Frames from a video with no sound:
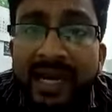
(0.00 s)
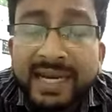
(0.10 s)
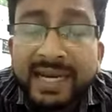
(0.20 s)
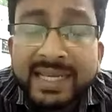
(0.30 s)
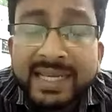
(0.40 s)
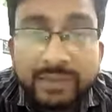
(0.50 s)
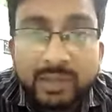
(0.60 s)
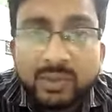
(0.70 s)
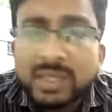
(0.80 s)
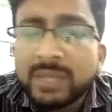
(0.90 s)
LDH level.
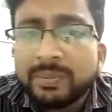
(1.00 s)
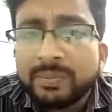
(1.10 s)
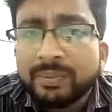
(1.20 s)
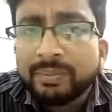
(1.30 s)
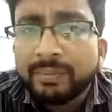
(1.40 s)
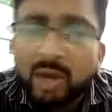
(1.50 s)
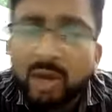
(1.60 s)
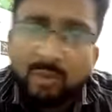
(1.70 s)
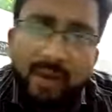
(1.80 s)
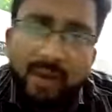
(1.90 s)
Those are the
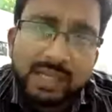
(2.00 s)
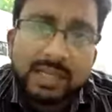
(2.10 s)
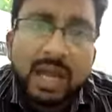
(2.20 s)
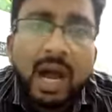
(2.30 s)
biomarkers.